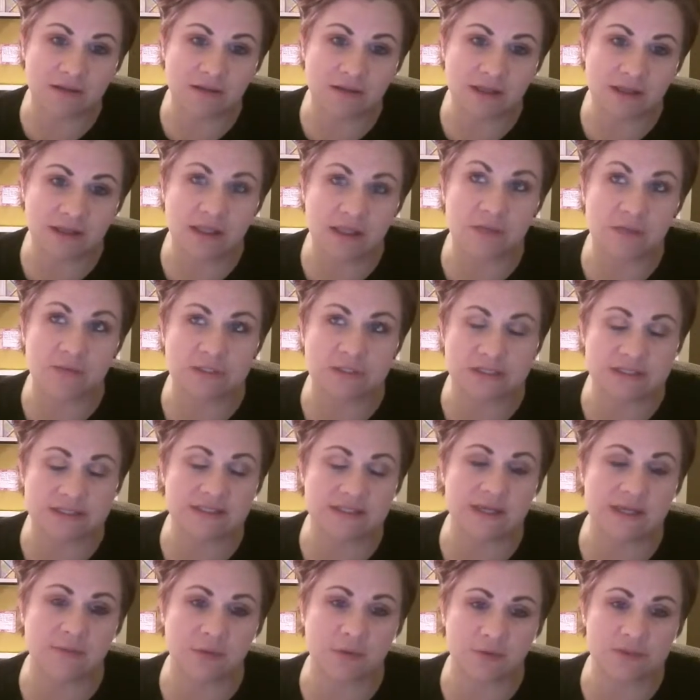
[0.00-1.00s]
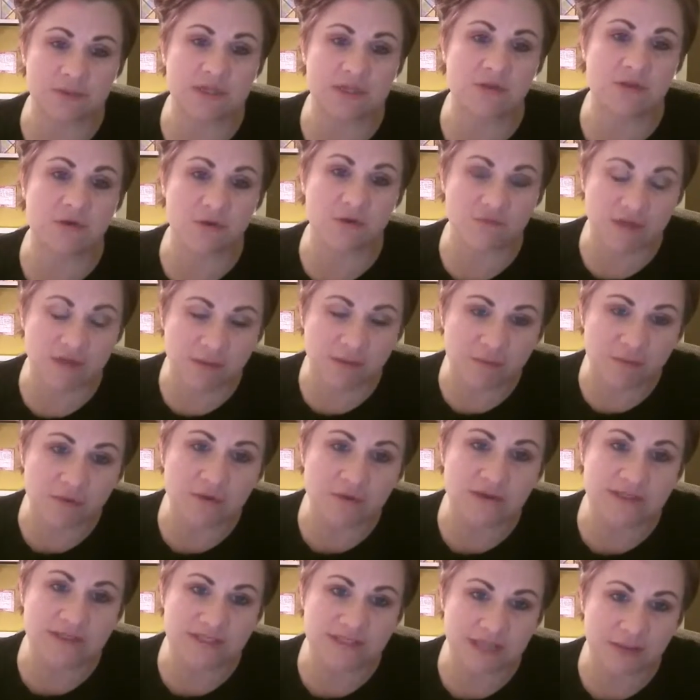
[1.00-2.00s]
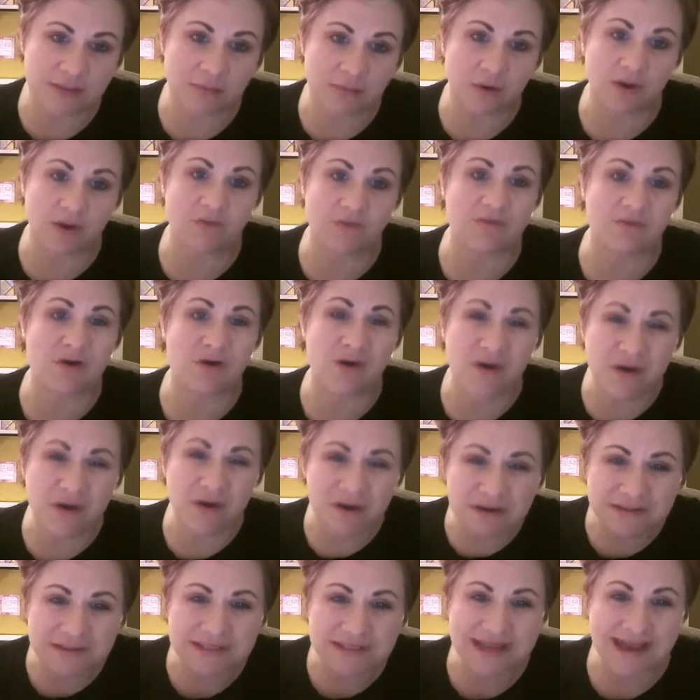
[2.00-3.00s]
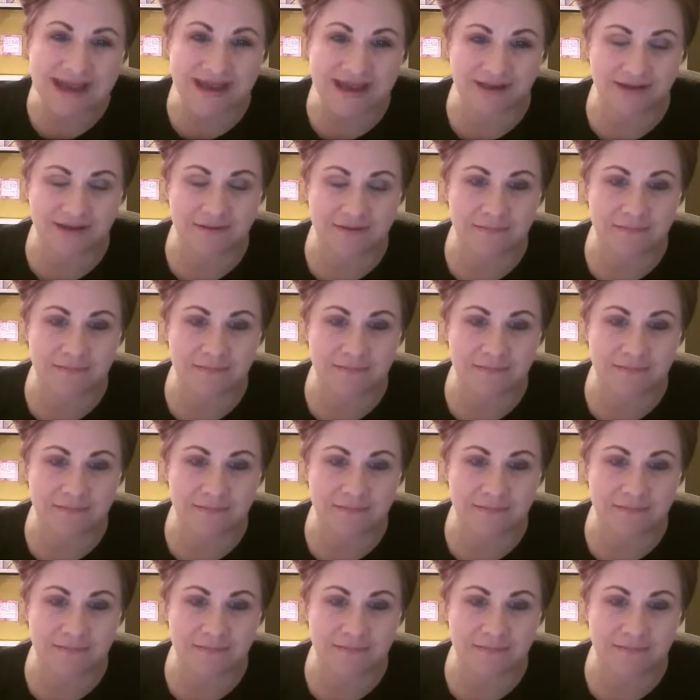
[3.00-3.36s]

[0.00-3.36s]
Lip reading: I think it was December. It was either November or December, of a heart attack.